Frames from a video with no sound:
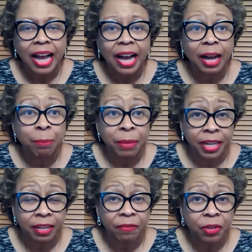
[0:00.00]

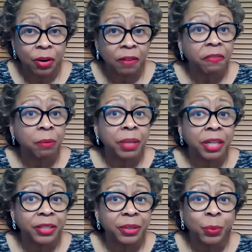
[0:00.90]
Many of you are
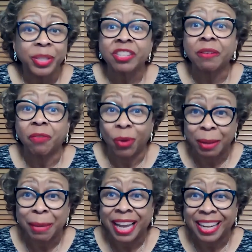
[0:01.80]
familiar with Savoy
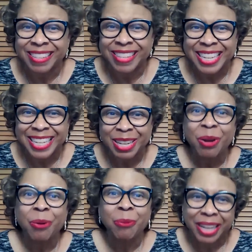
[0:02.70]
Magazine.
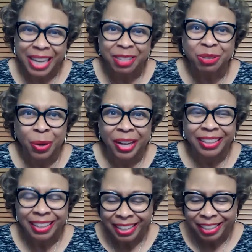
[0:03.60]
Well, guess what?
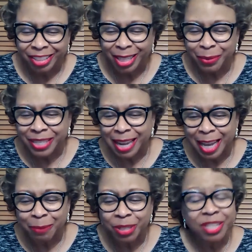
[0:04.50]
She was
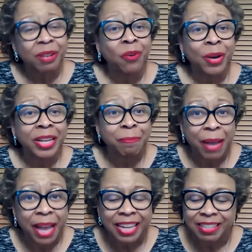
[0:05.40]
named to Savoy
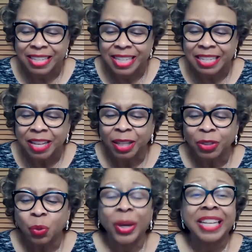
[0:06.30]
Magazine's
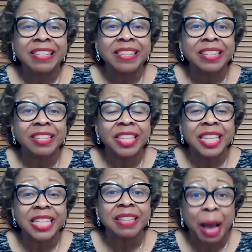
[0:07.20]

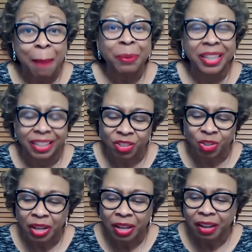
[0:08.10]
2016 top
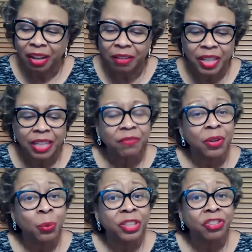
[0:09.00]
list of
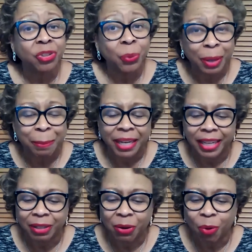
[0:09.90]
influential women
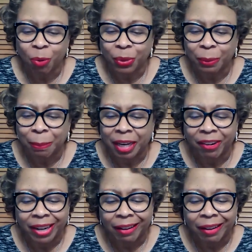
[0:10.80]
in corporate
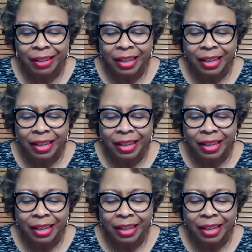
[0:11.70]
America.